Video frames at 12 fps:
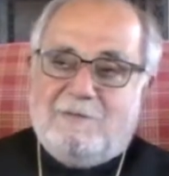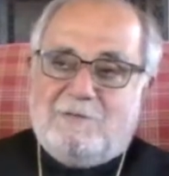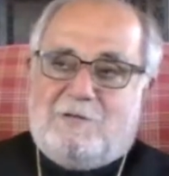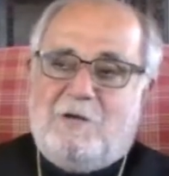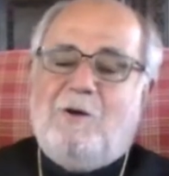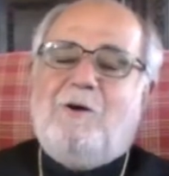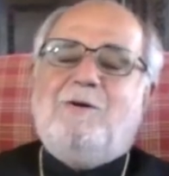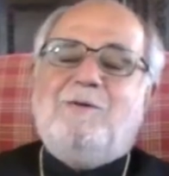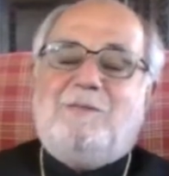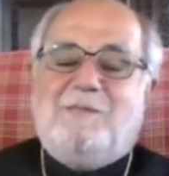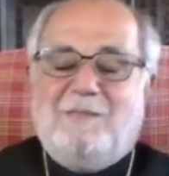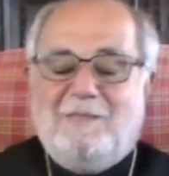So
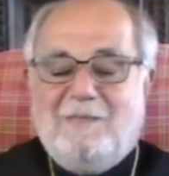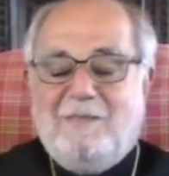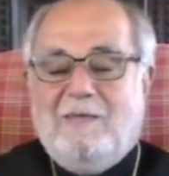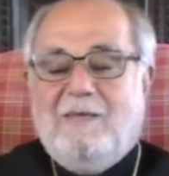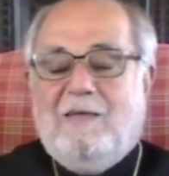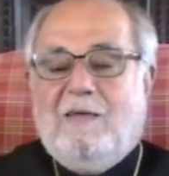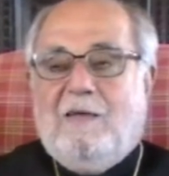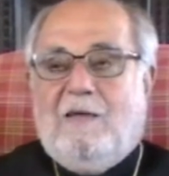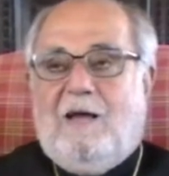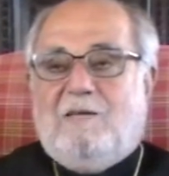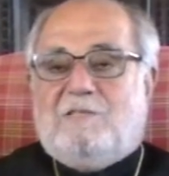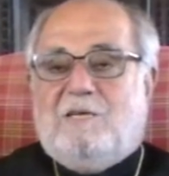
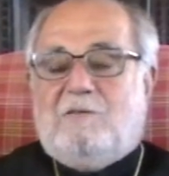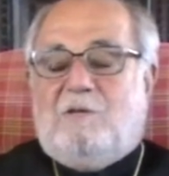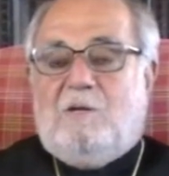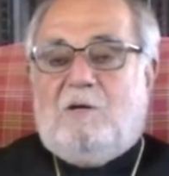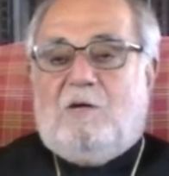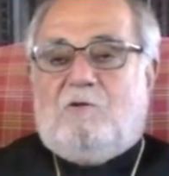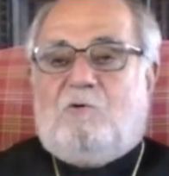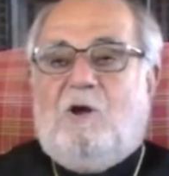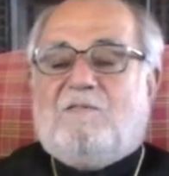I said, "Do